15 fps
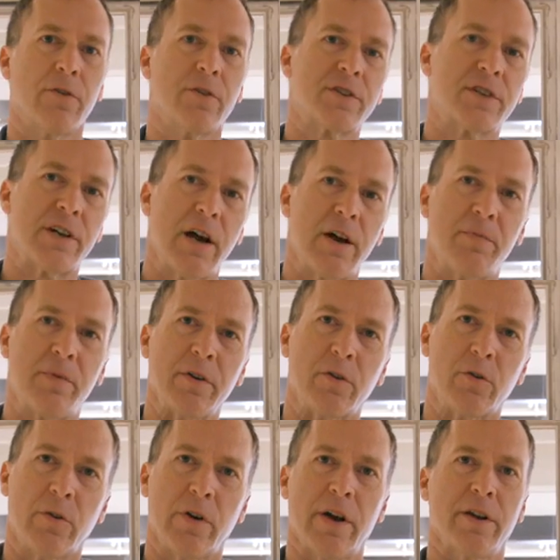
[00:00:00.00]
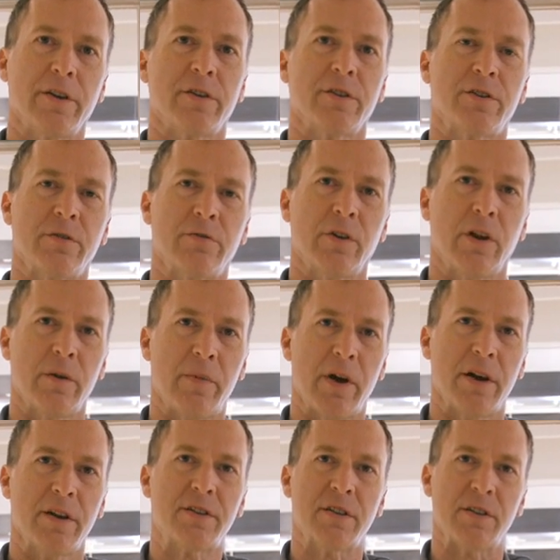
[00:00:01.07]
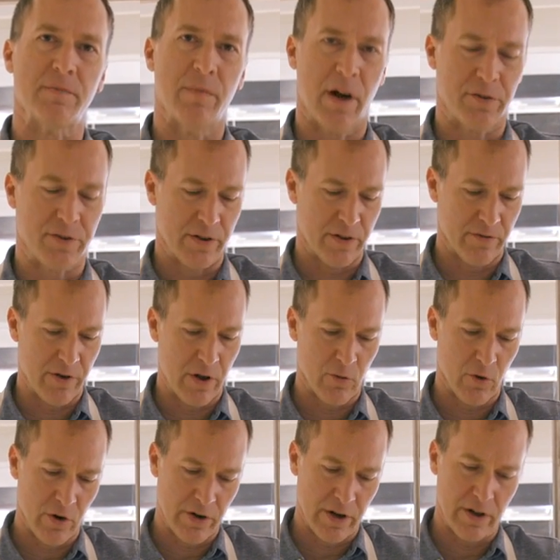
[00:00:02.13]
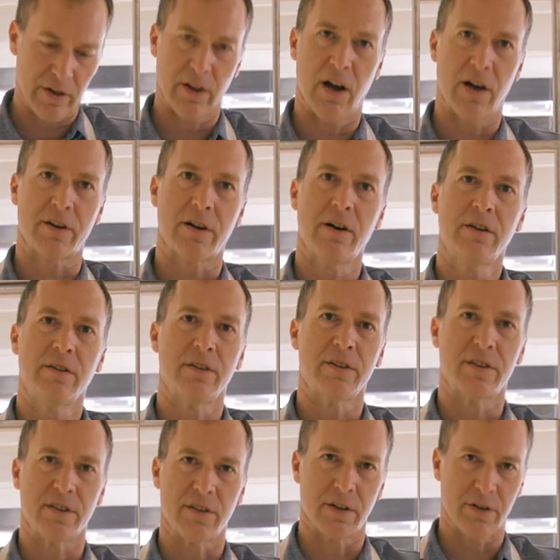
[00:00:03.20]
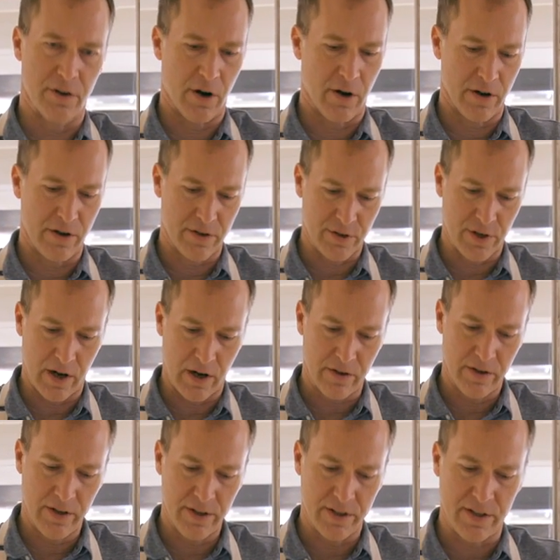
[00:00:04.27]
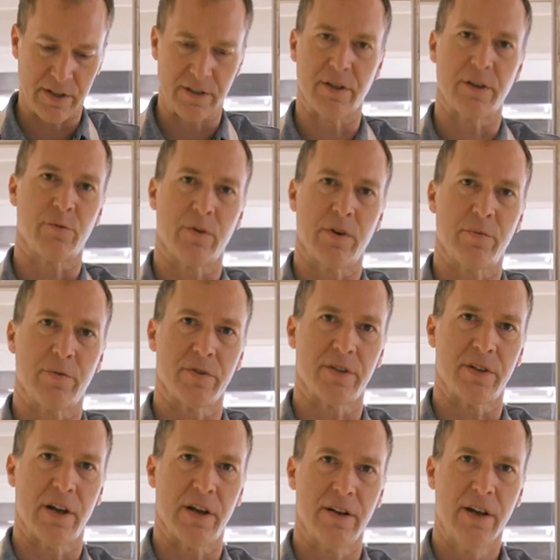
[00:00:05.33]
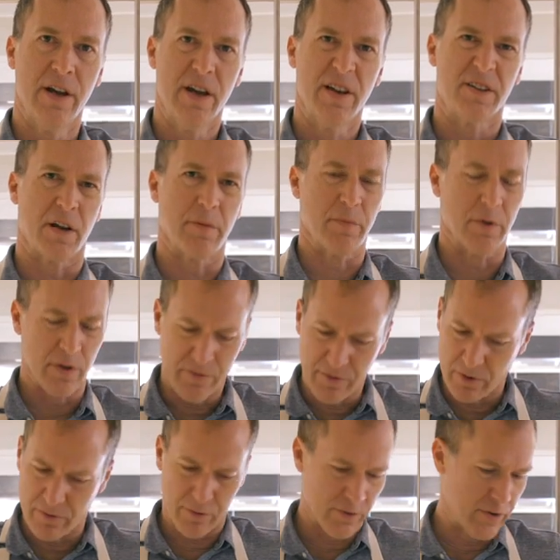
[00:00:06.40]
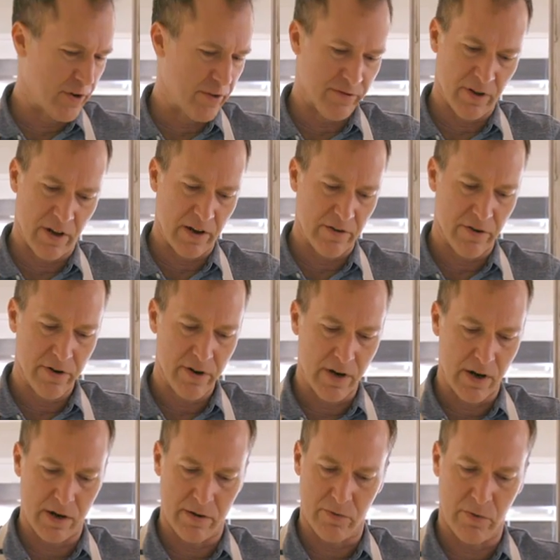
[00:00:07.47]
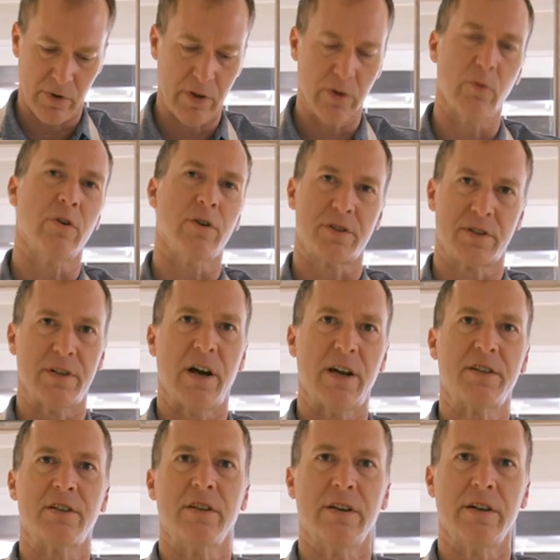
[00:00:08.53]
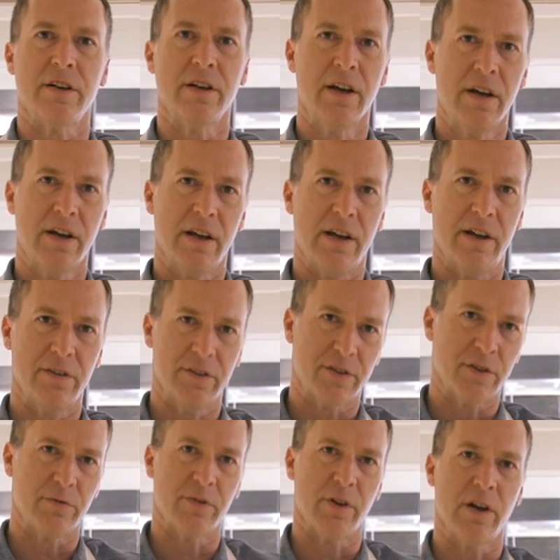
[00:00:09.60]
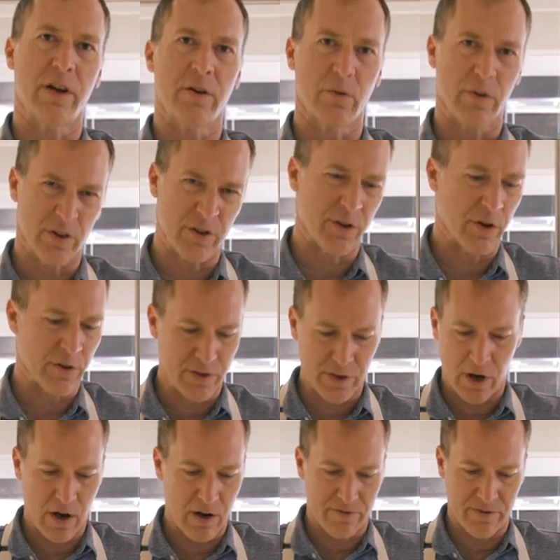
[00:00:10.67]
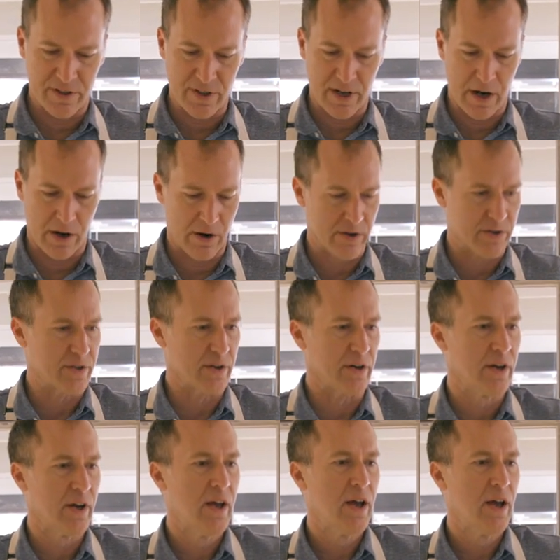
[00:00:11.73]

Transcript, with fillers: first step in creating the soufflé base is melting the Valrhona Ilanka. This is a dark chocolate, sixty-three percent. It's got beautiful fruity flavor, um, really works nicely in the soufflé, really shows off its character.